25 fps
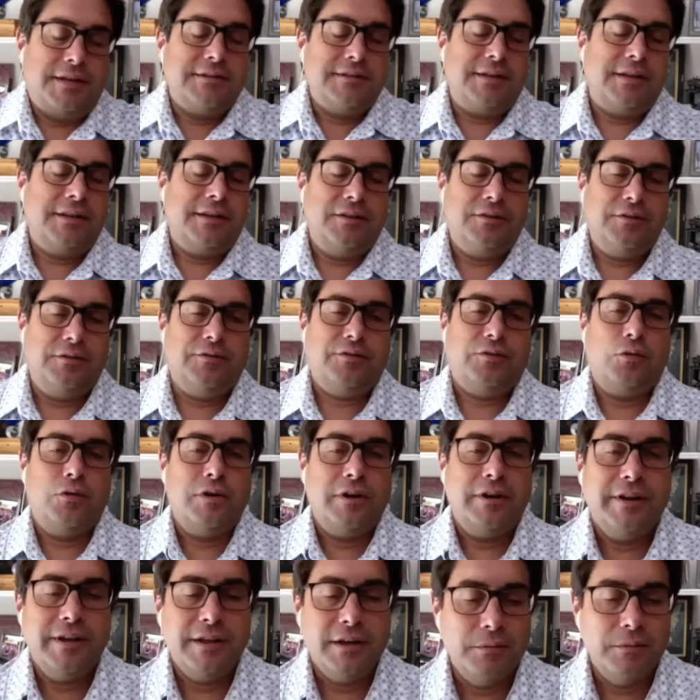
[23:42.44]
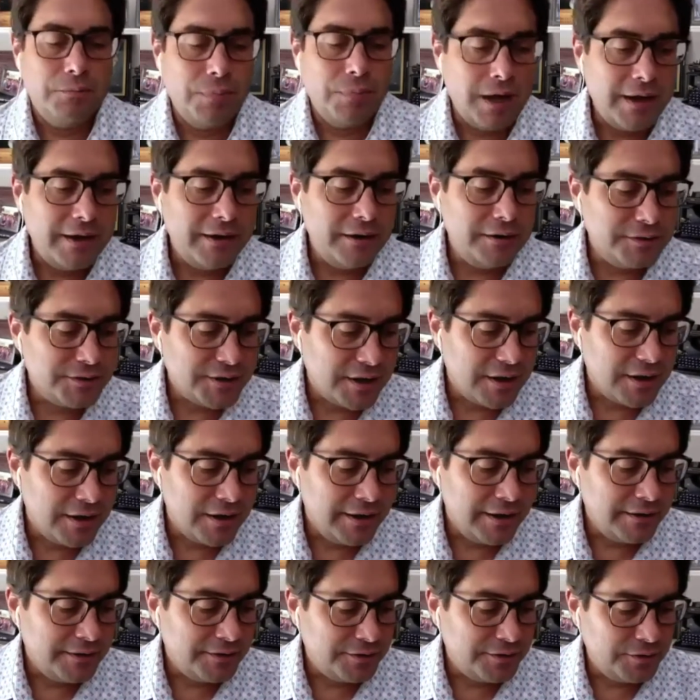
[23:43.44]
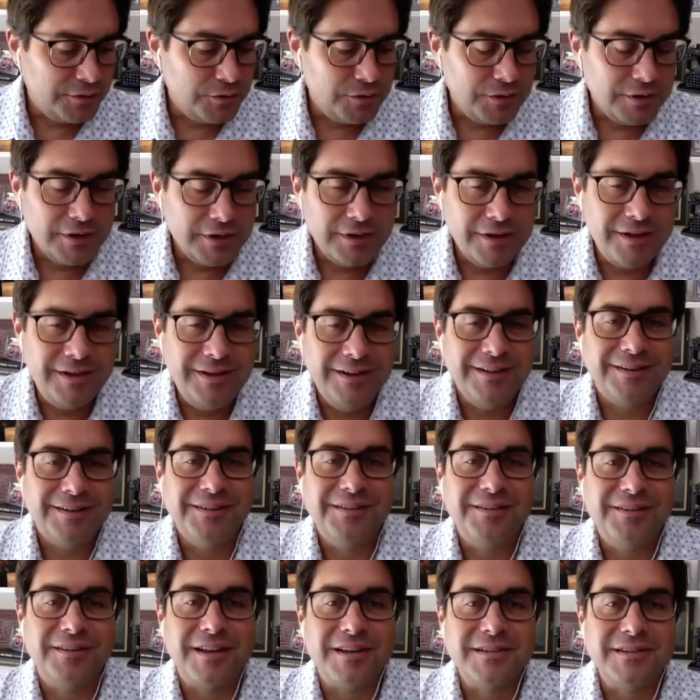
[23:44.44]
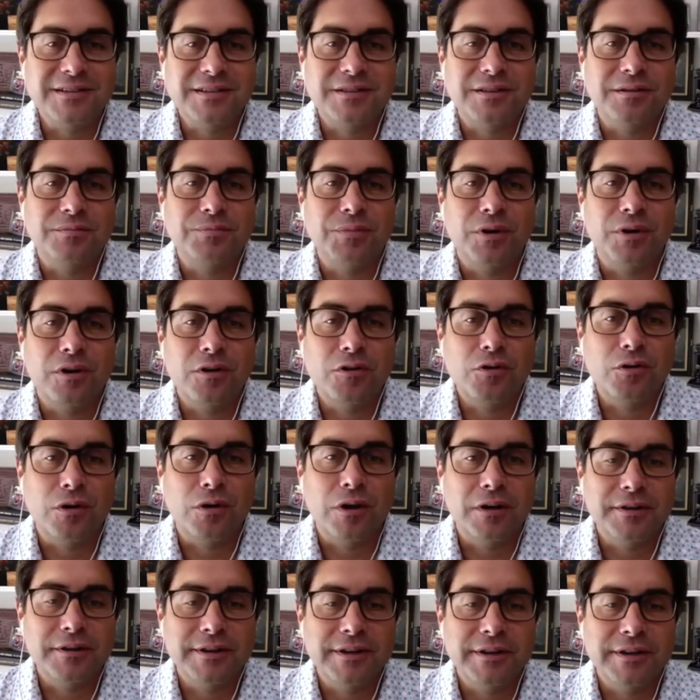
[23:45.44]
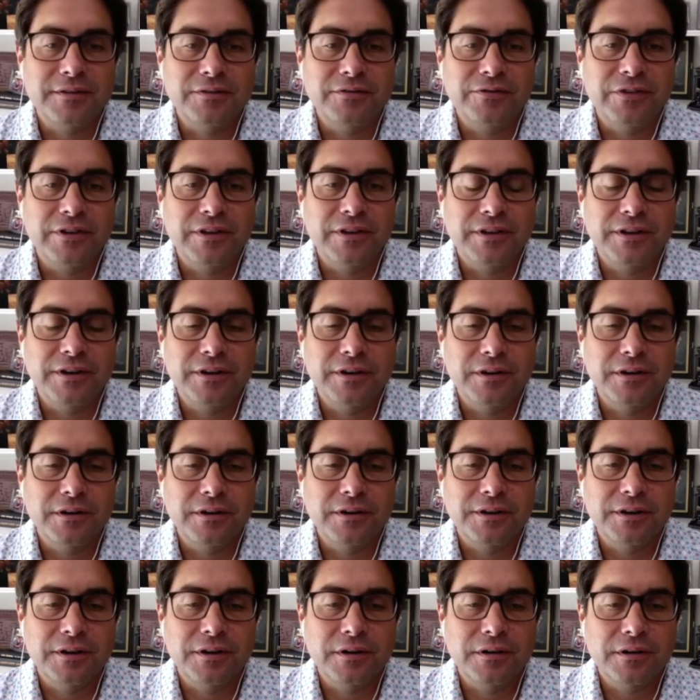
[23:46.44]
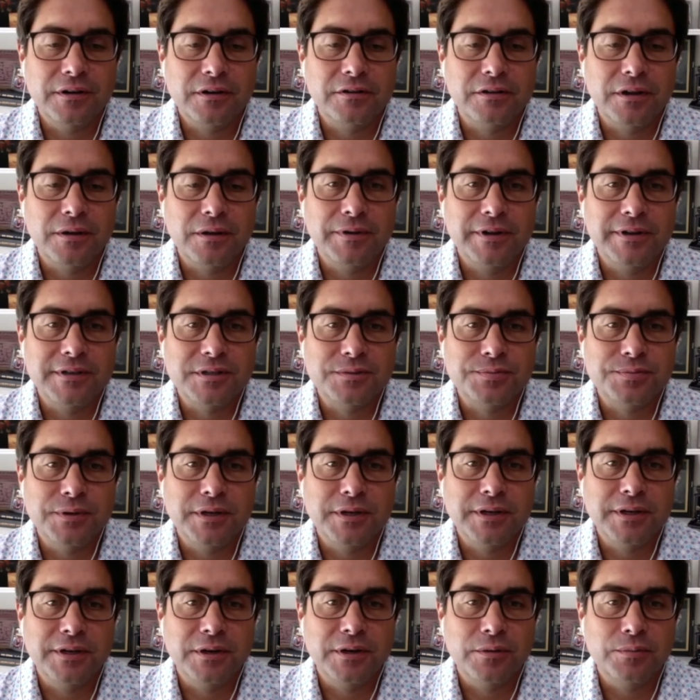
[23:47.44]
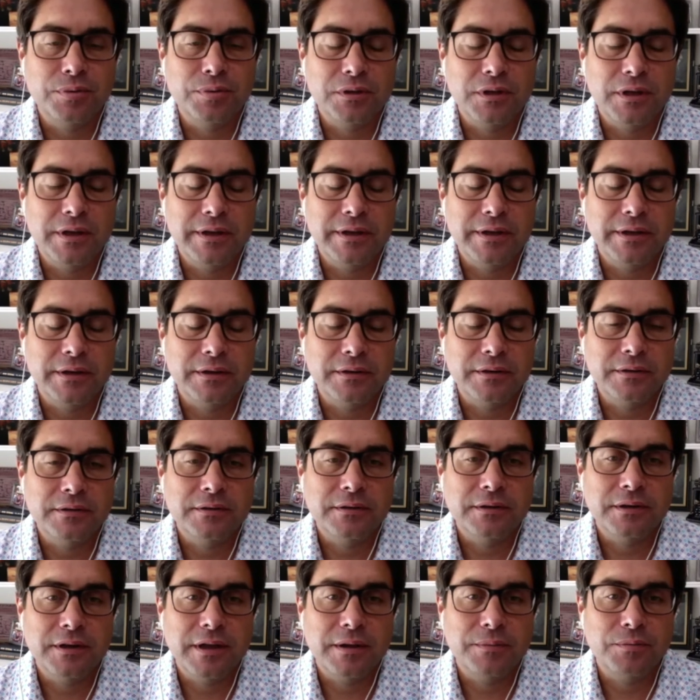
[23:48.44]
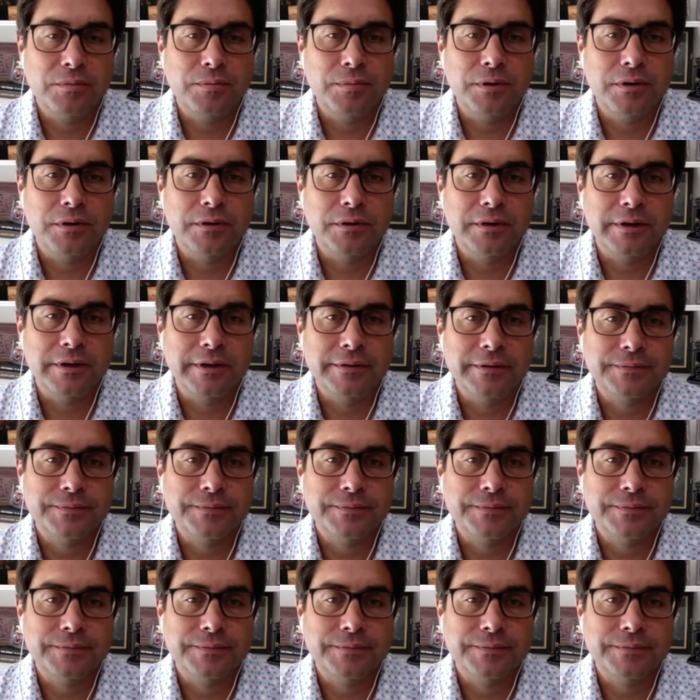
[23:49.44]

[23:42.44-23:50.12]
like you sort of need a buyer's guide to assess the ball quality to fit your clubhead speed and your playing capability.